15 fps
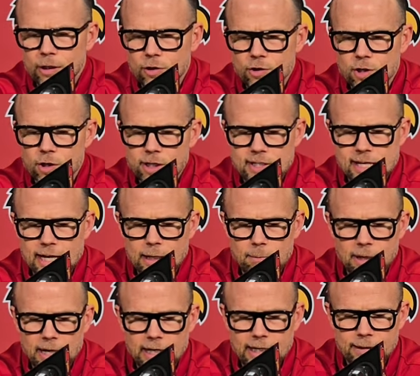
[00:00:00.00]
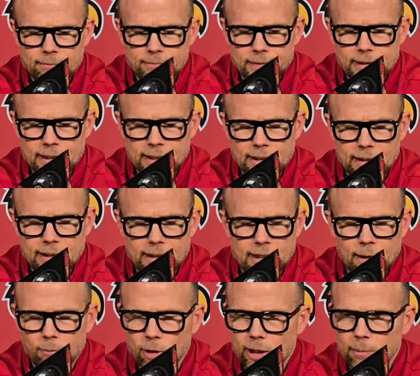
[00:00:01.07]
they're as good as anybody, and
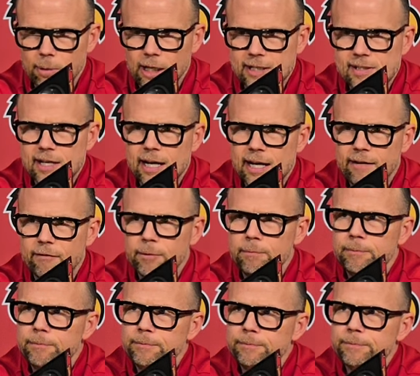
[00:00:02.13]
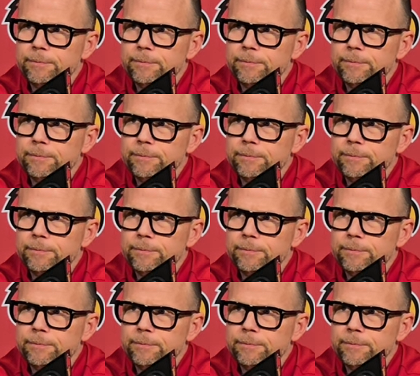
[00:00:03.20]
I'm really blessed to have them.